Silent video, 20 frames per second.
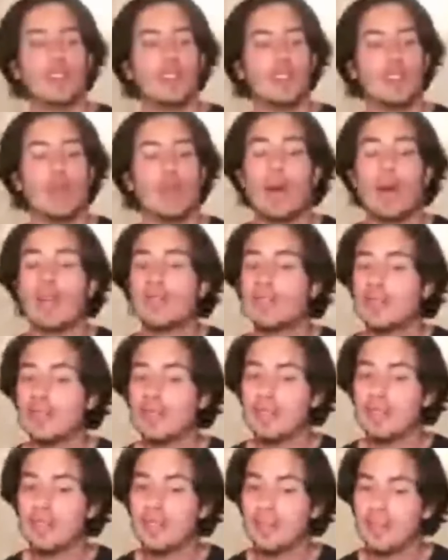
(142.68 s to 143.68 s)
So
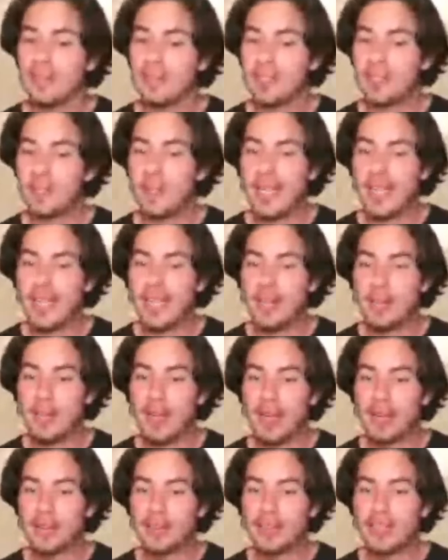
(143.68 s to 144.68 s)
I'm speaking
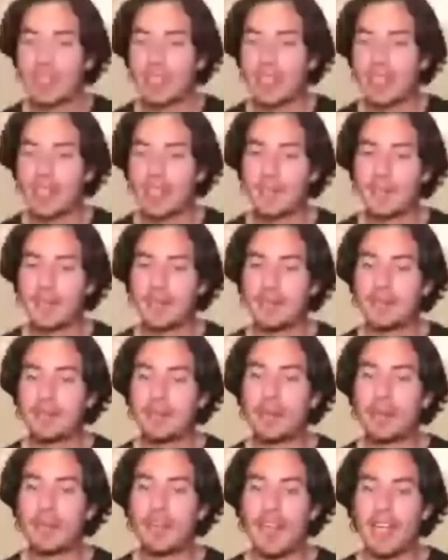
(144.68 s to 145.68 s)
about
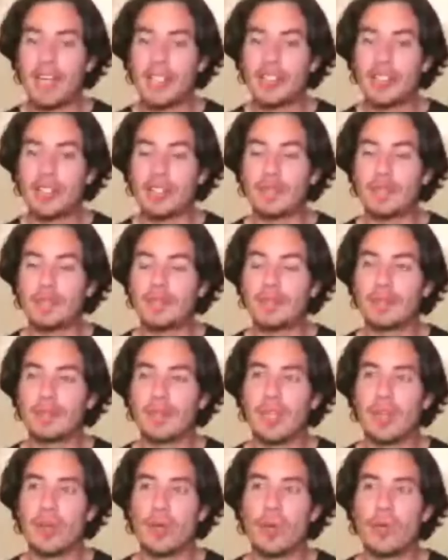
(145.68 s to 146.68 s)
perfection.
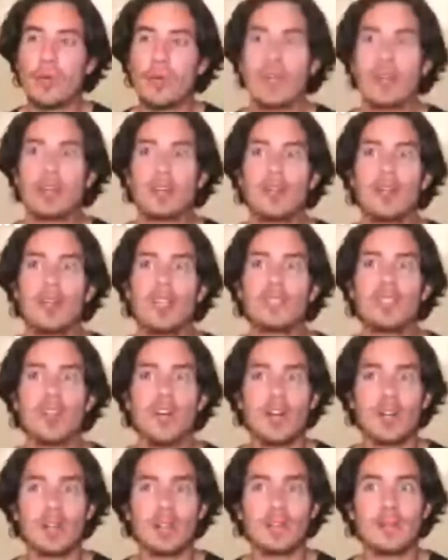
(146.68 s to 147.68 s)
We are going to
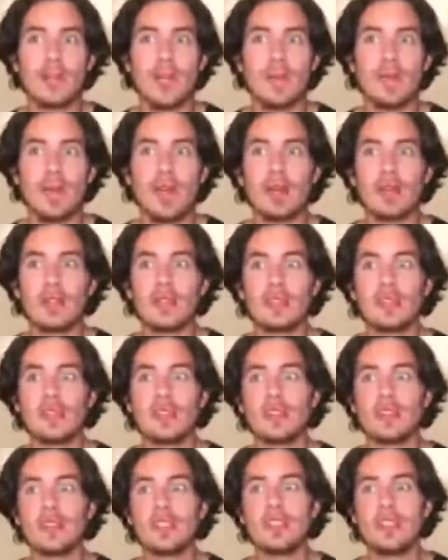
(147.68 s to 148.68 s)
talk about
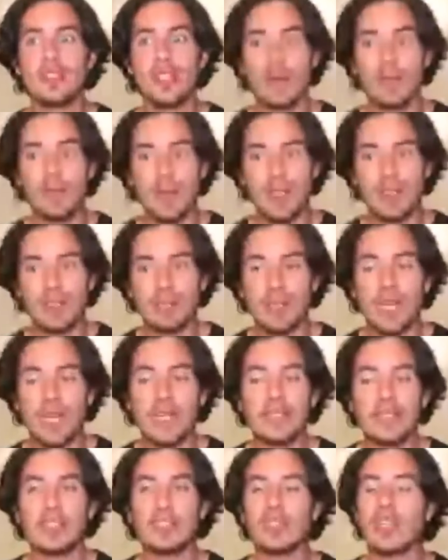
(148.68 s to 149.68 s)
the topic
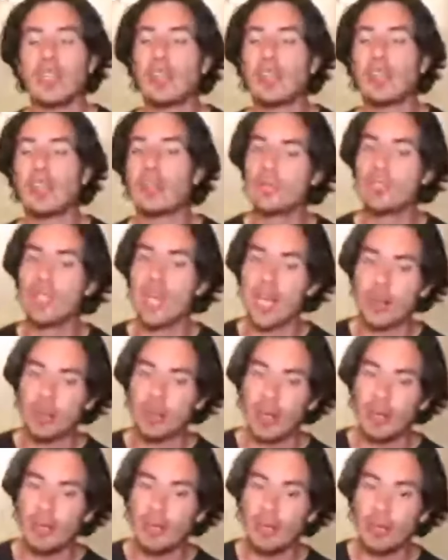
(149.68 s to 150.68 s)
related to the throat
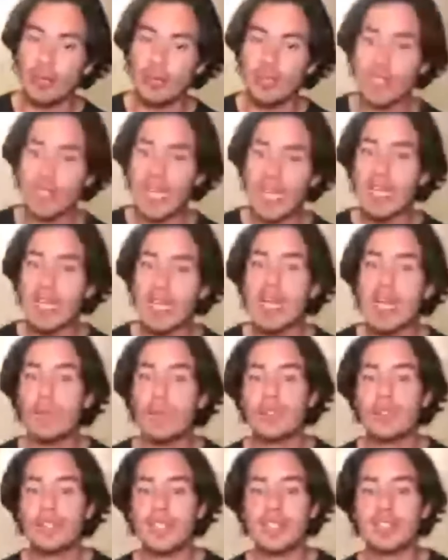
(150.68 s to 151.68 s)
chakra for today,
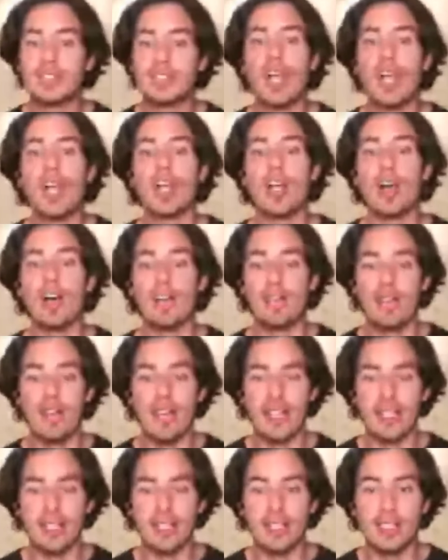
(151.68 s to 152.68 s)
which is
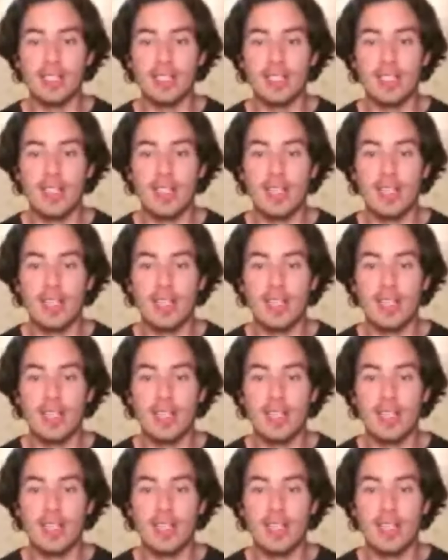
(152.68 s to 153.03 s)
conflict,